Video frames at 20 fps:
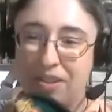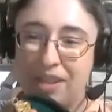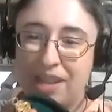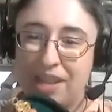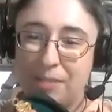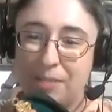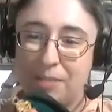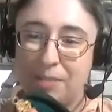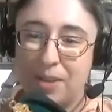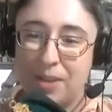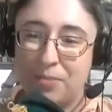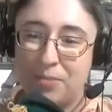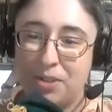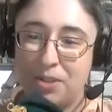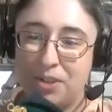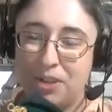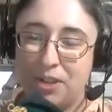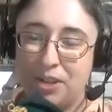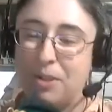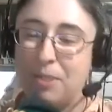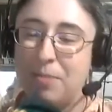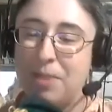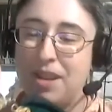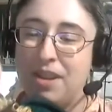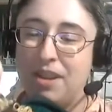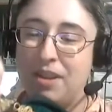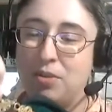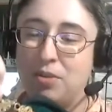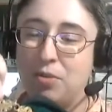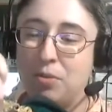put my little clasp on it, which I
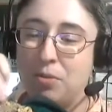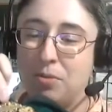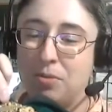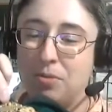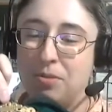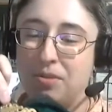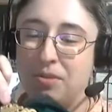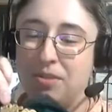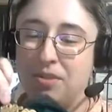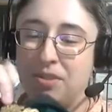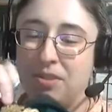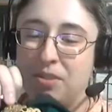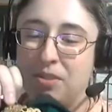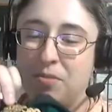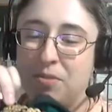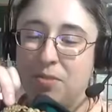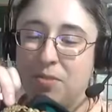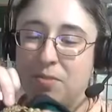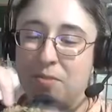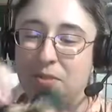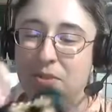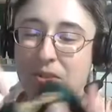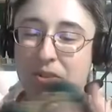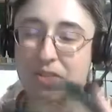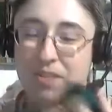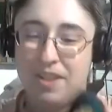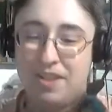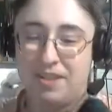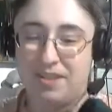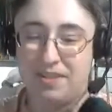spray painted gold, so
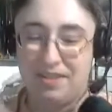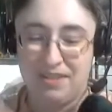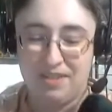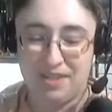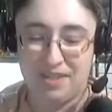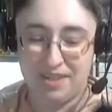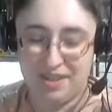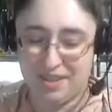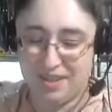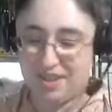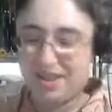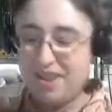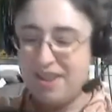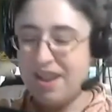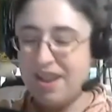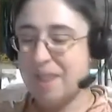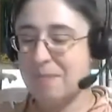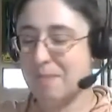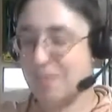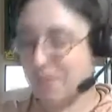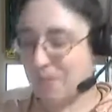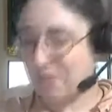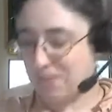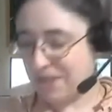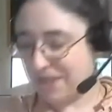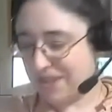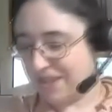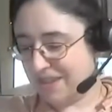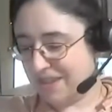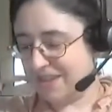it will hook around.
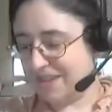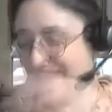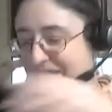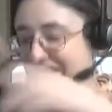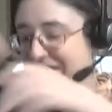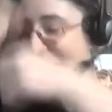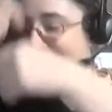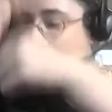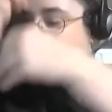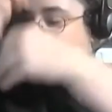I'm only